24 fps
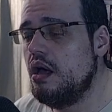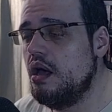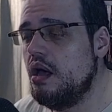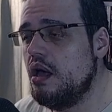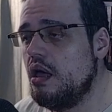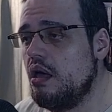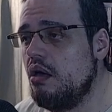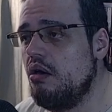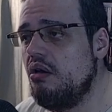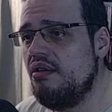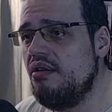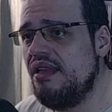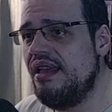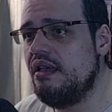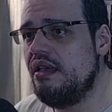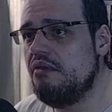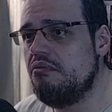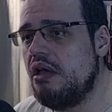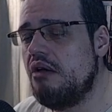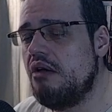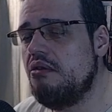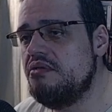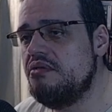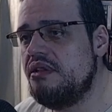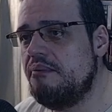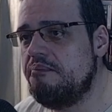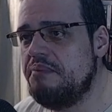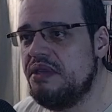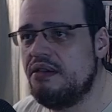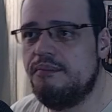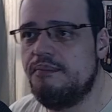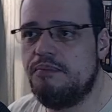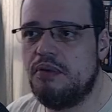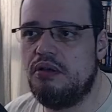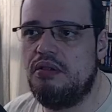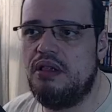All around the
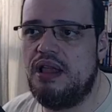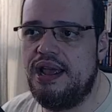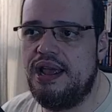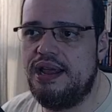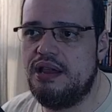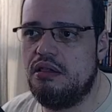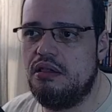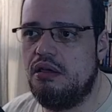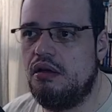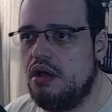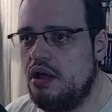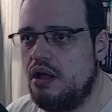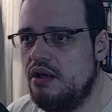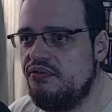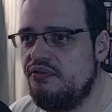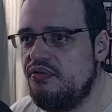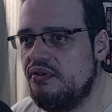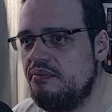people I love